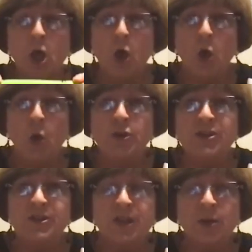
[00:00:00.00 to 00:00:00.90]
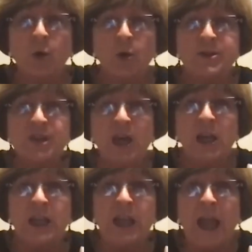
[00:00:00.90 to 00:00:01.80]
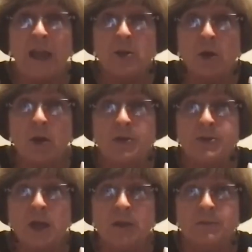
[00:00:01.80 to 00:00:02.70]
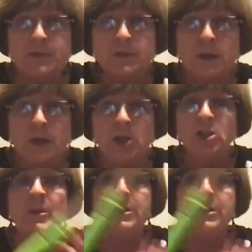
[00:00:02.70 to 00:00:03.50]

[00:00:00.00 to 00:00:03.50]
Hold the stick horizontally at all times. The